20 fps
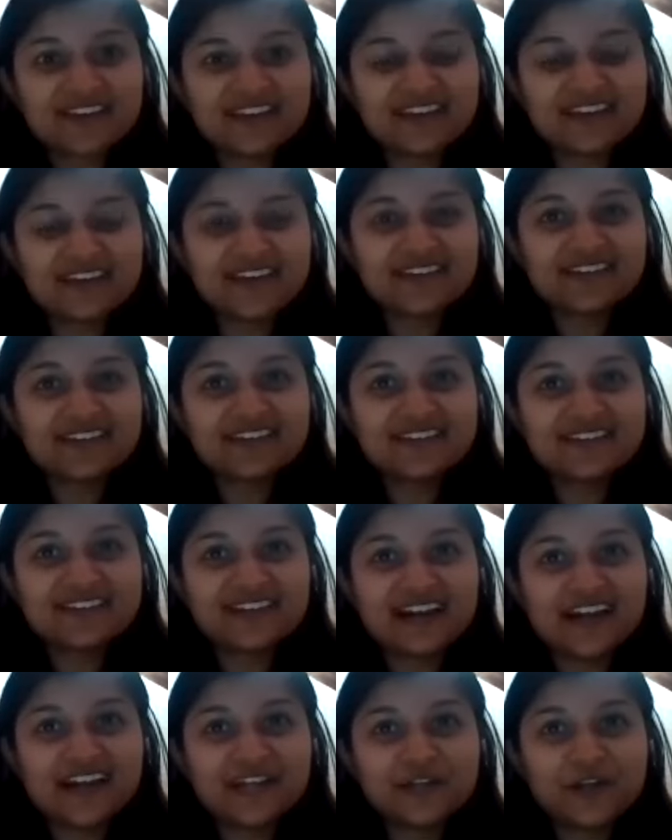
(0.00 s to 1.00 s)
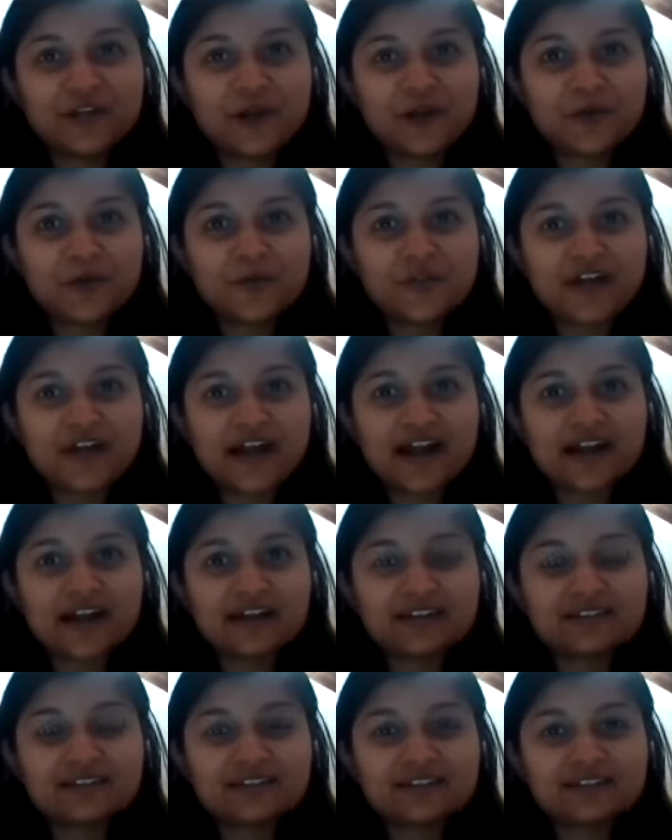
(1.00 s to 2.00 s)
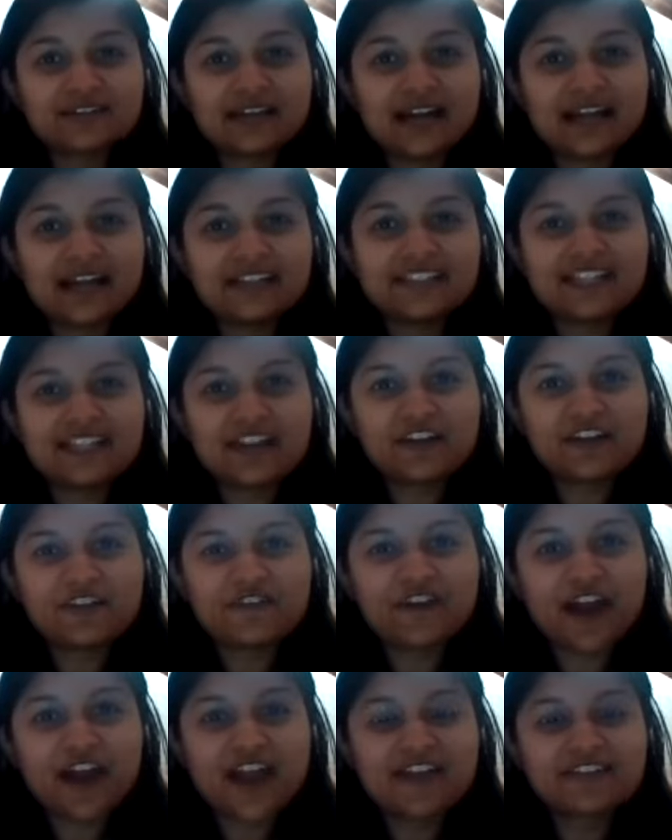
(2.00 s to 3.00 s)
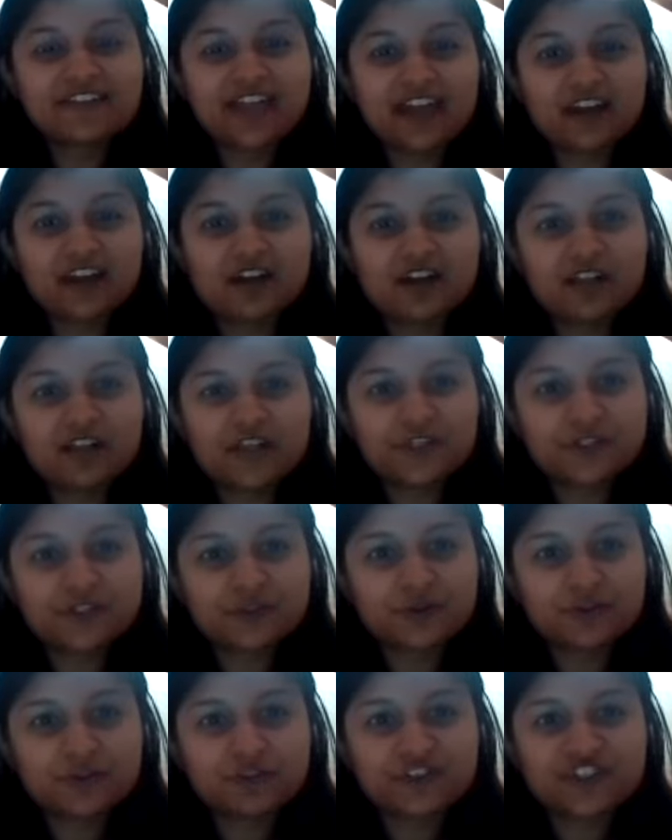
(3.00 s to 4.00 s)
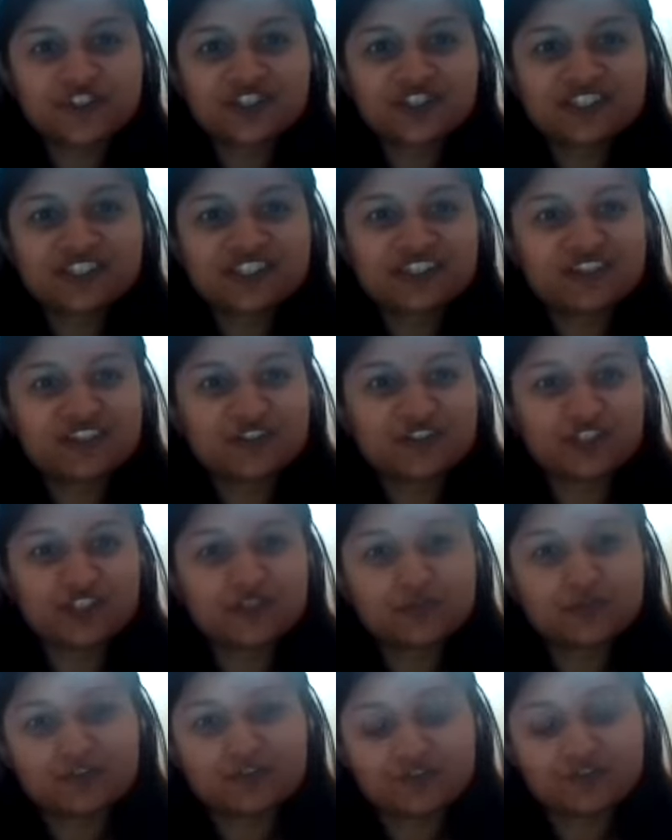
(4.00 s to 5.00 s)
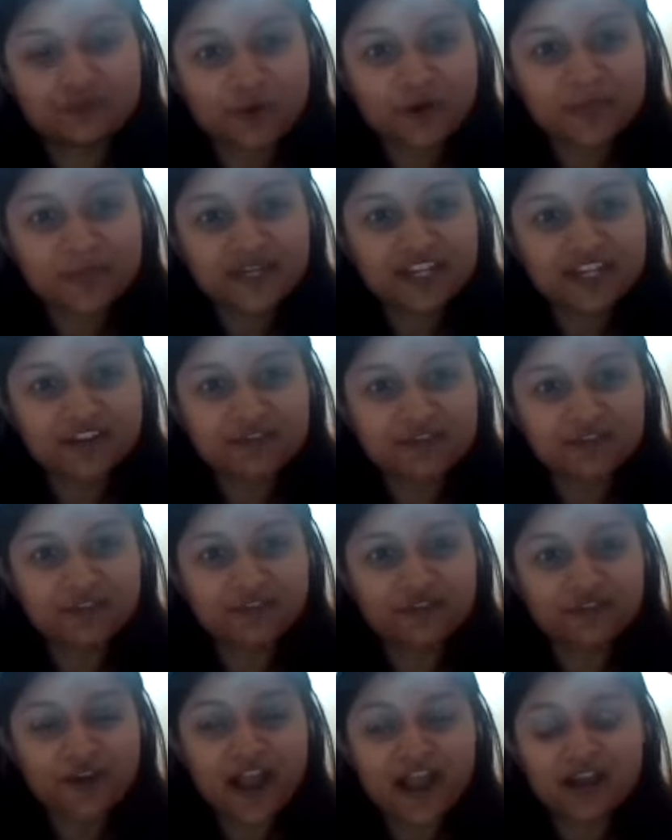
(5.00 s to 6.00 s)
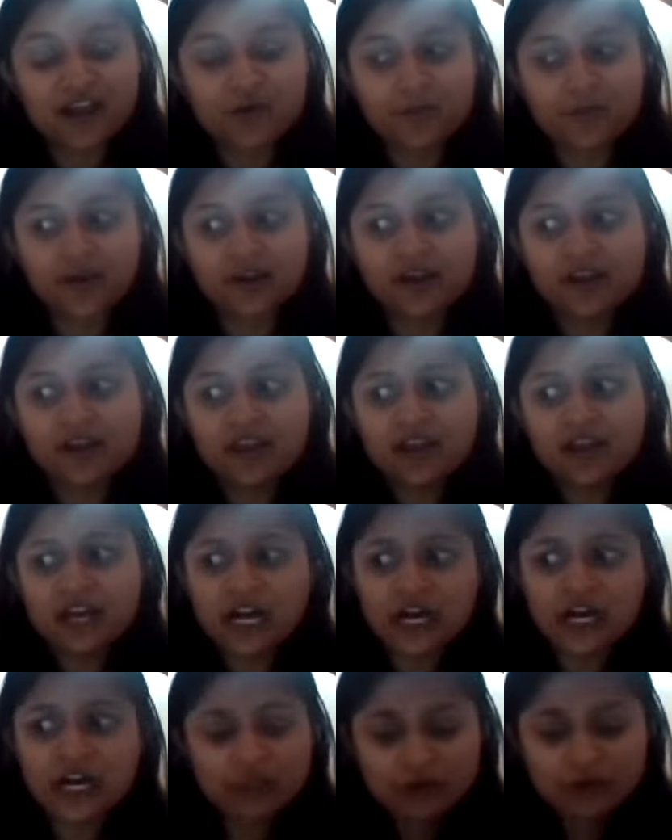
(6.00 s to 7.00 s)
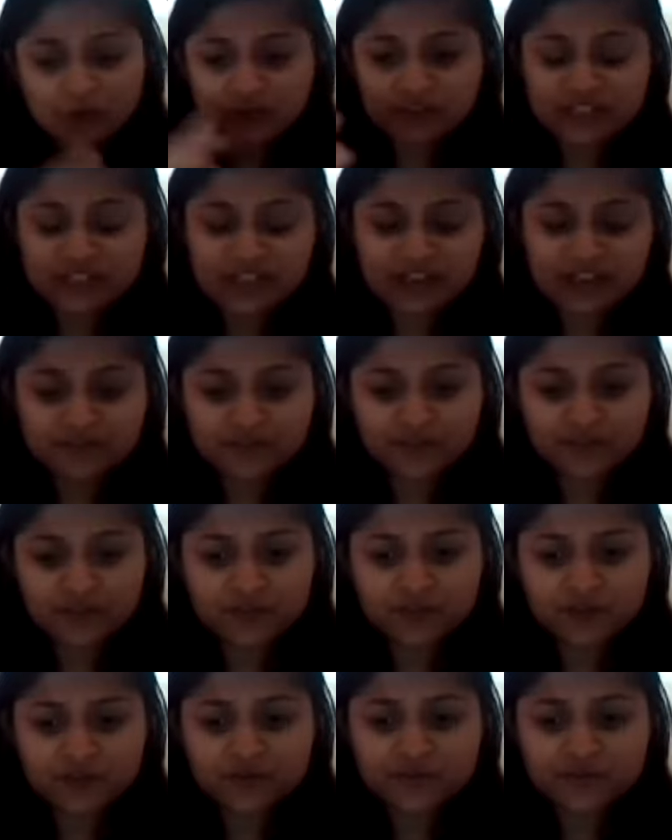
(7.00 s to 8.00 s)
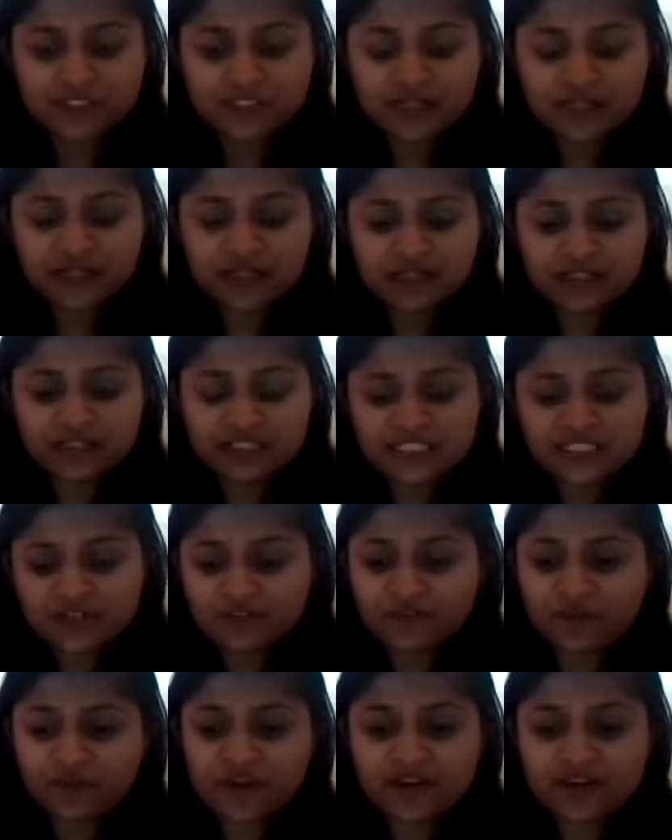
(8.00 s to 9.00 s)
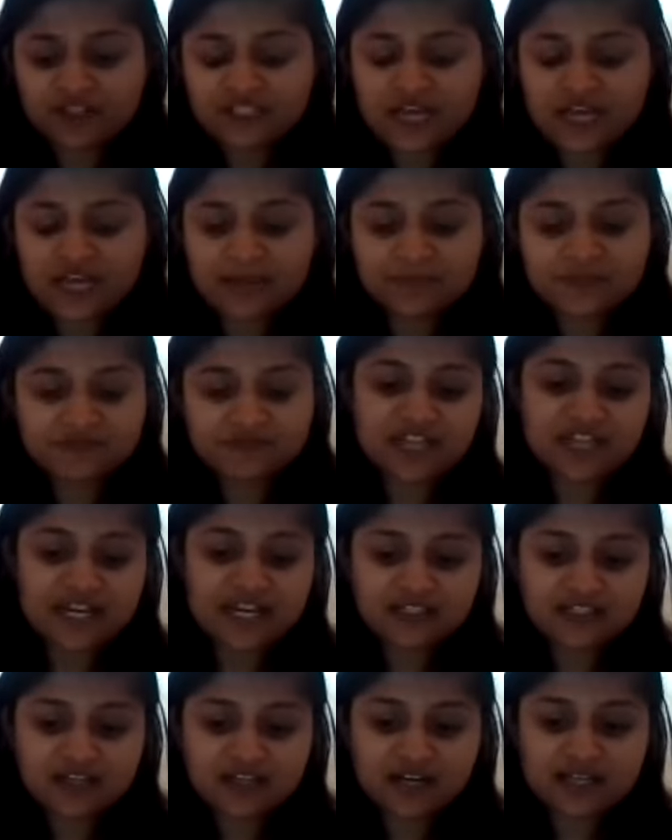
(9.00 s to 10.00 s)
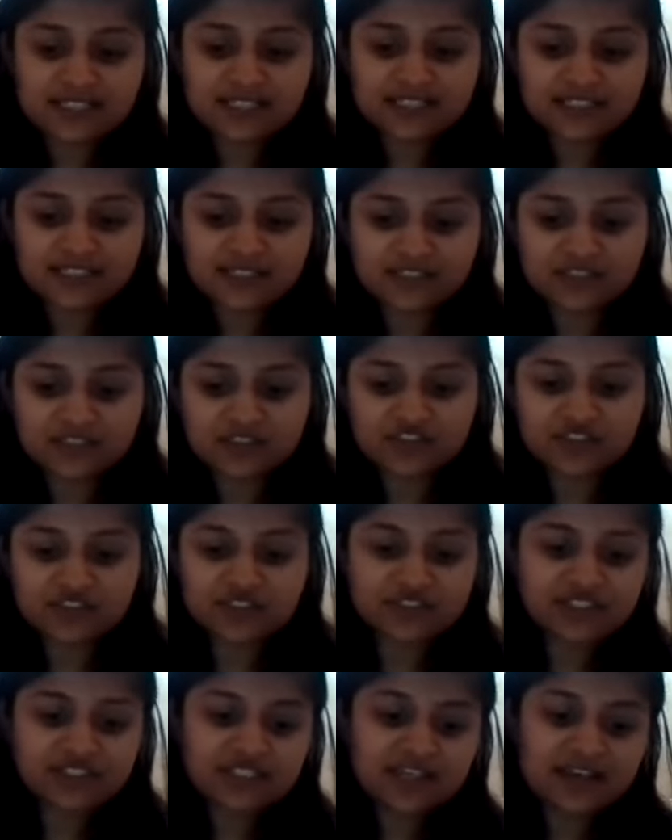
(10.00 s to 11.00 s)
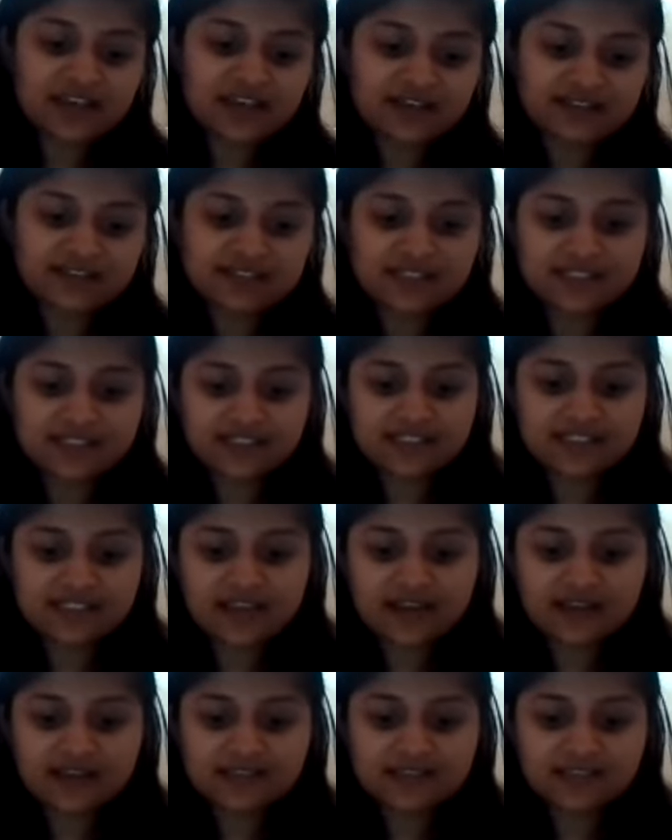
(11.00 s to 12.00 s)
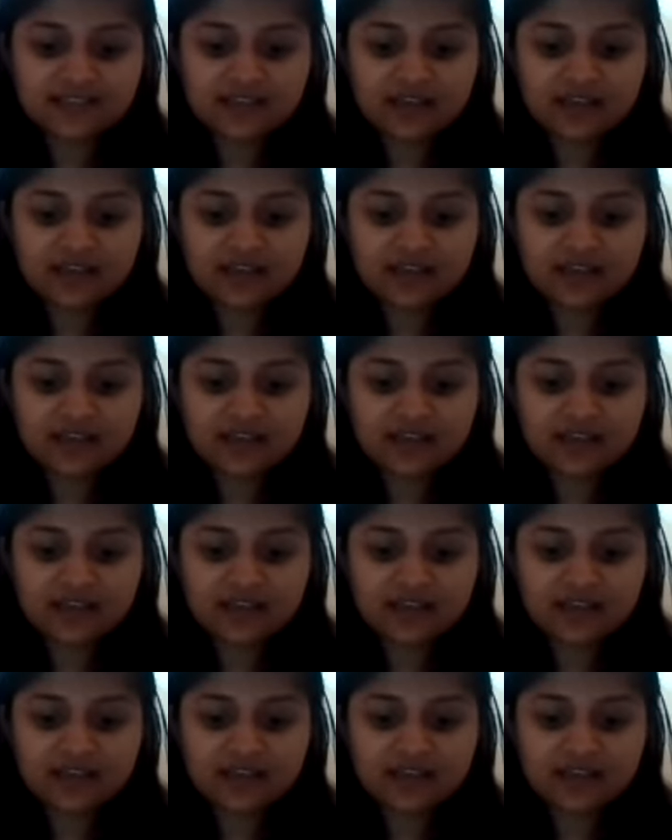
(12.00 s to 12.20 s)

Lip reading: and I know that identifying that cluster efficiency and the uniformity of the frac, where others have used different types of diagnostics, such as the DAS, DTS,